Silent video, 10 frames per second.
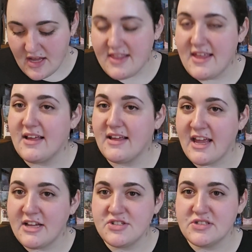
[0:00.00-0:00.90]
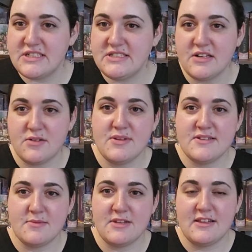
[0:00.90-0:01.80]
I think occasionally done with
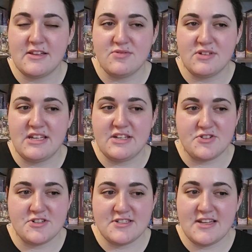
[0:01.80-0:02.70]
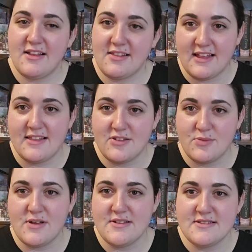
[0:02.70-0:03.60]
something that's really interesting, like
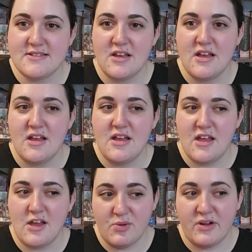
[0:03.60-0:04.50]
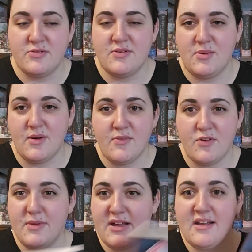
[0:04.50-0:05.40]
this was, it works really well
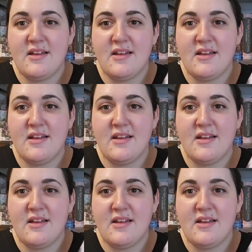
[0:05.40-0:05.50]
for me.